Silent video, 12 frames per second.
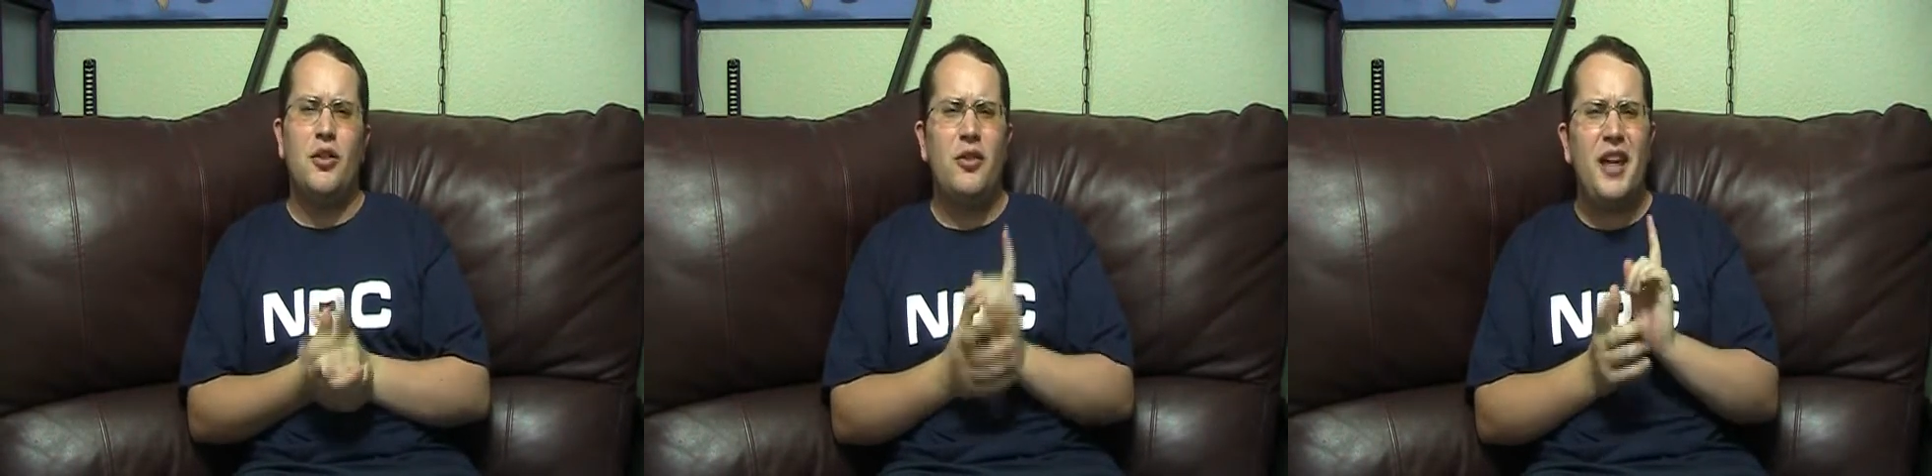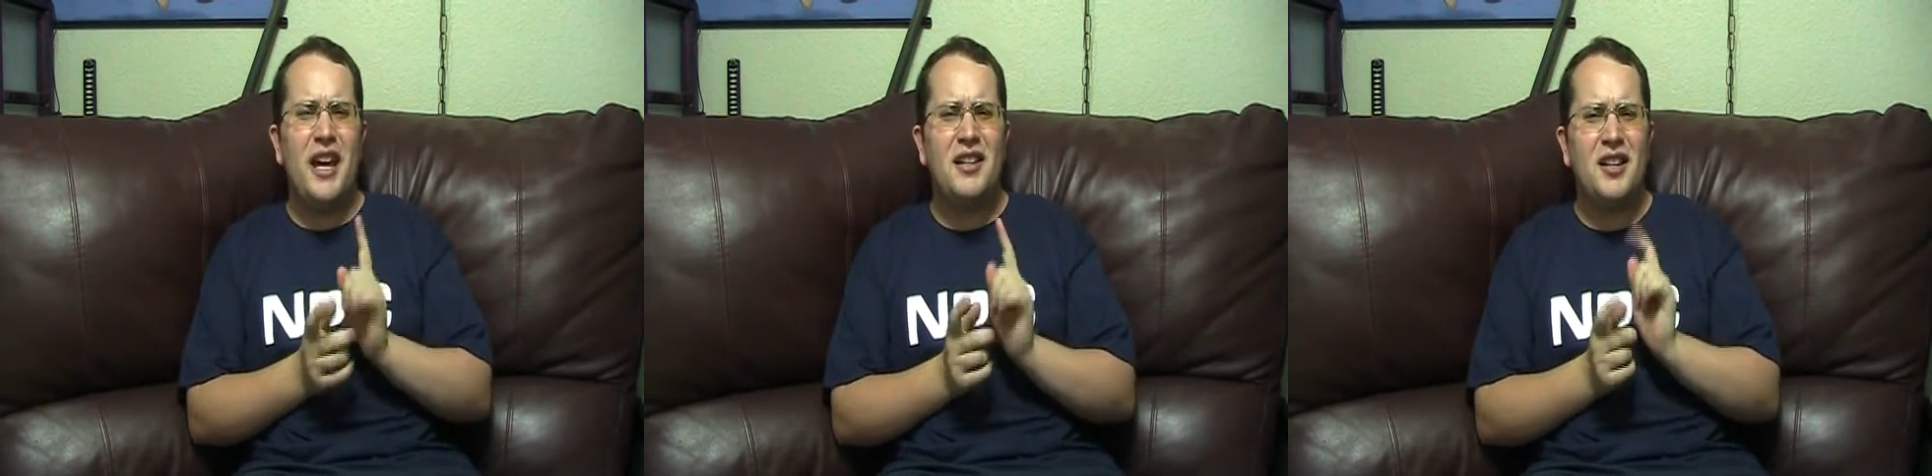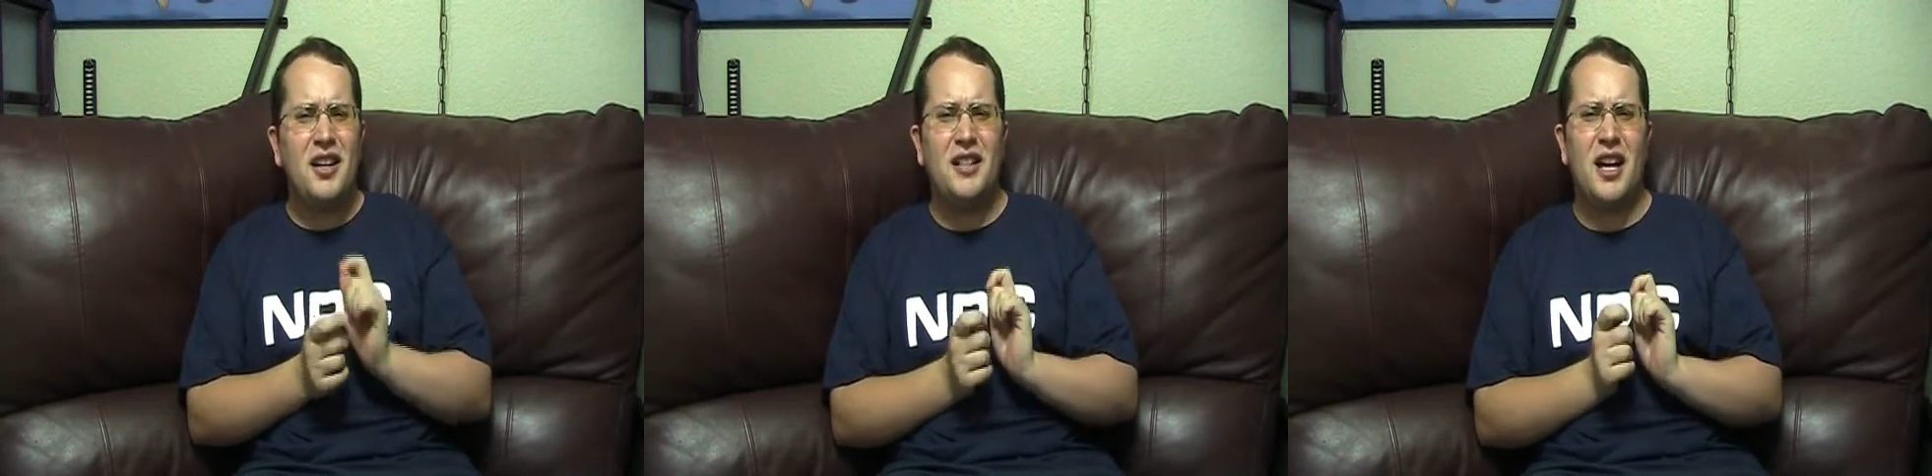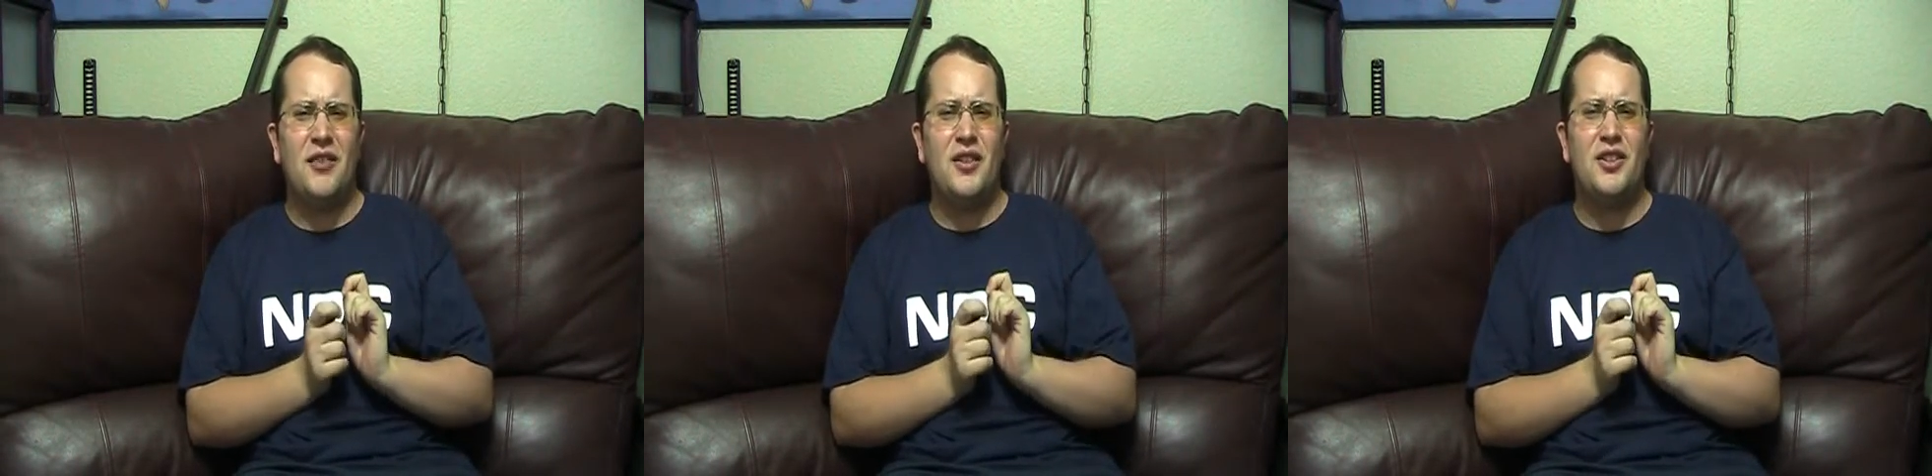though that
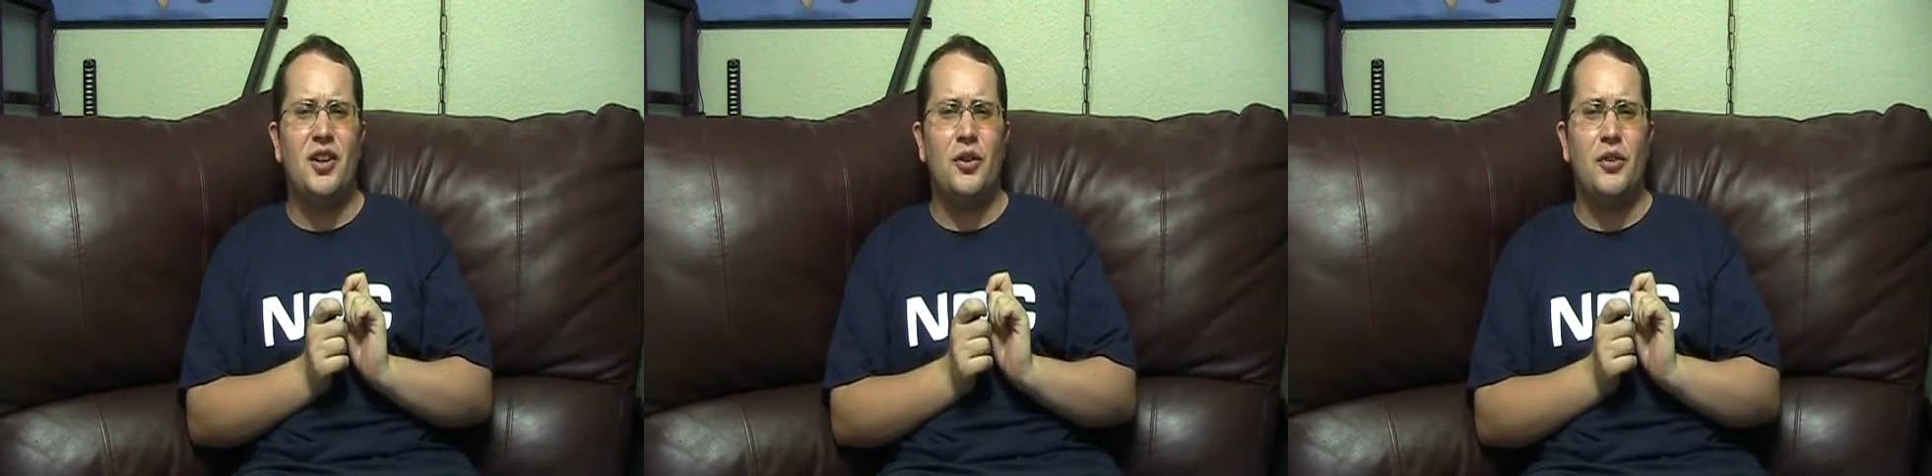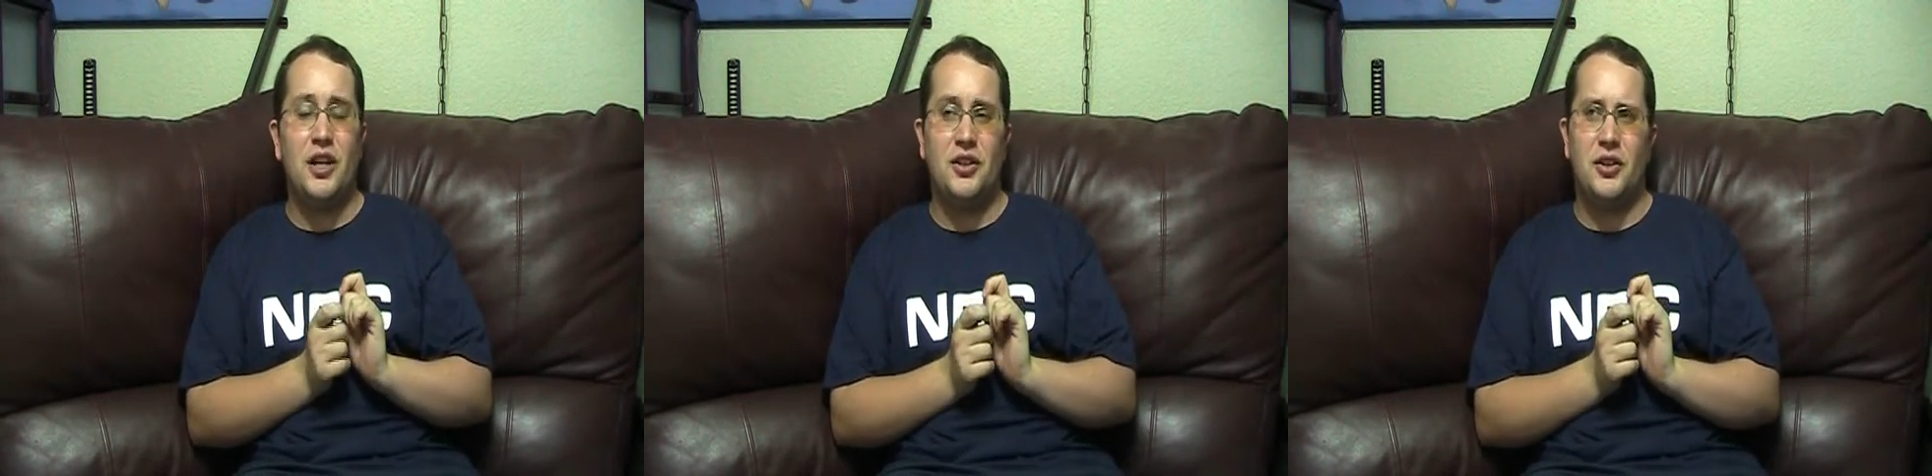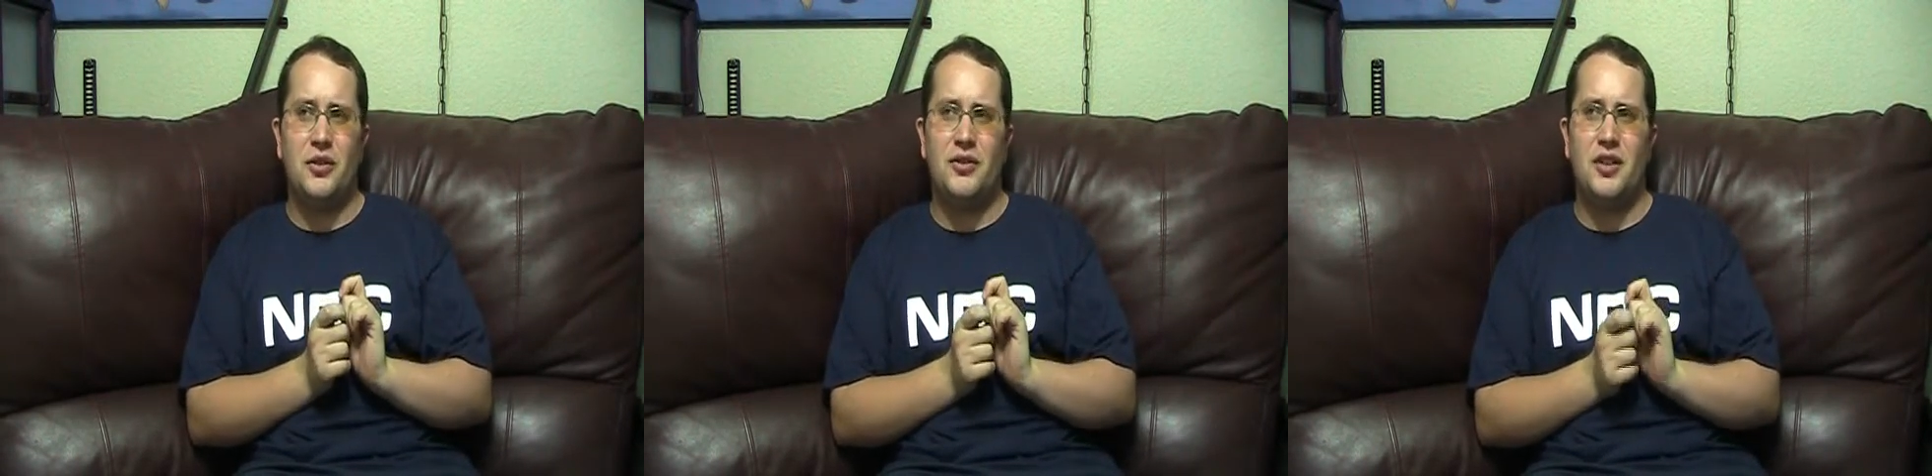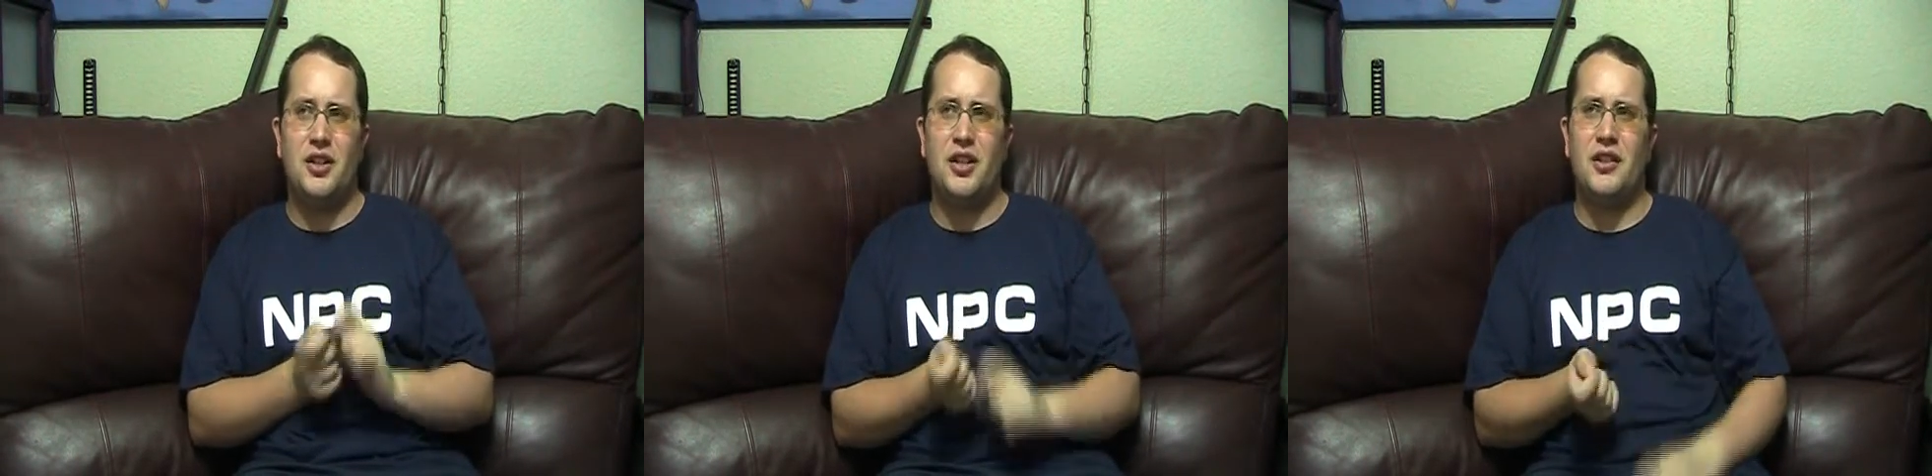does have its own issues,
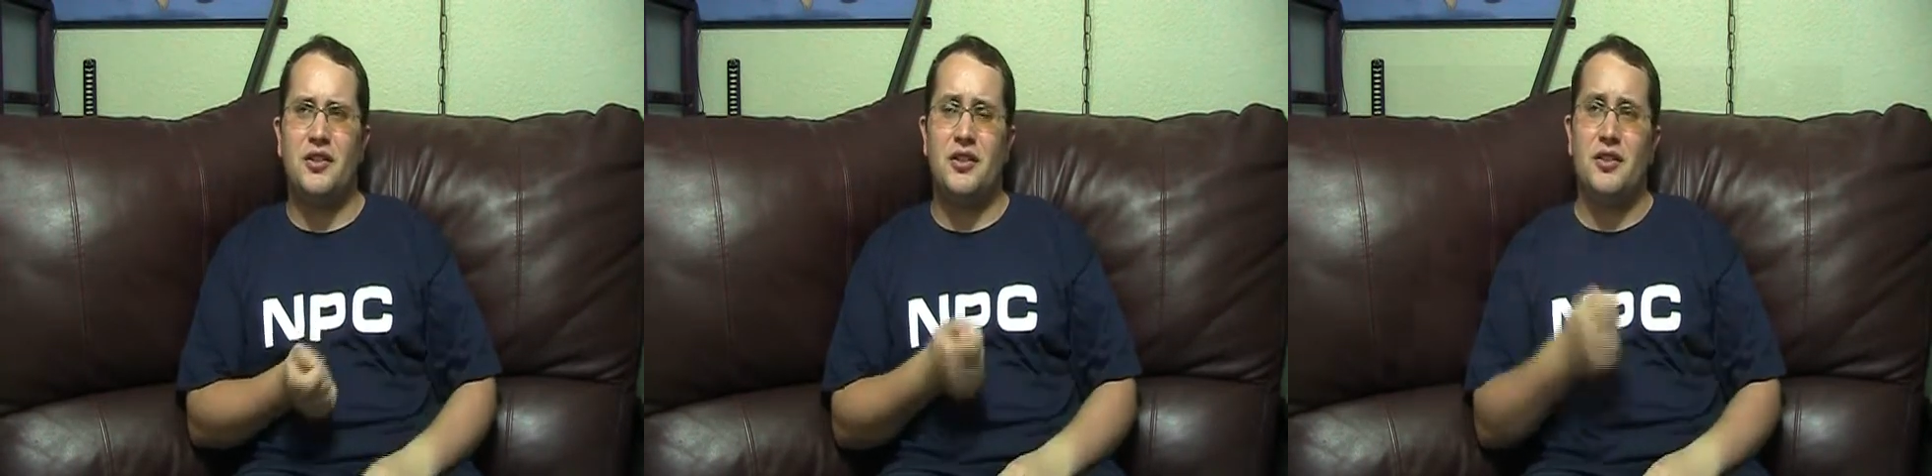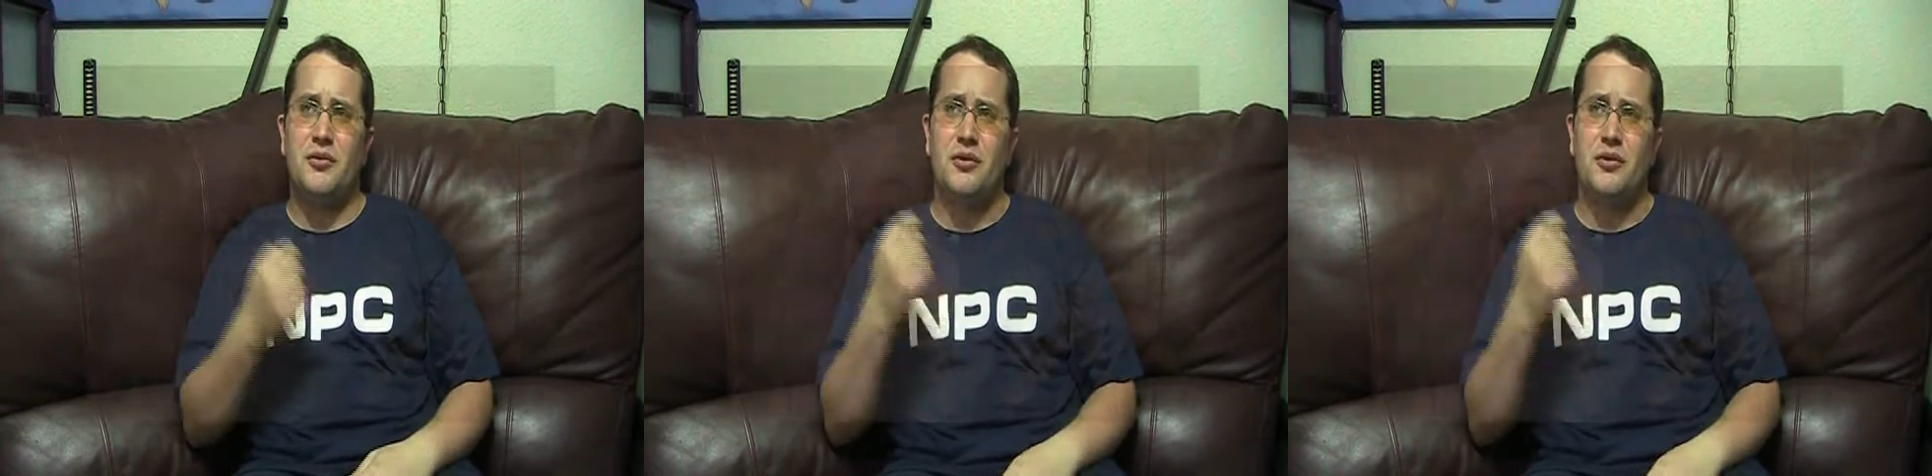such as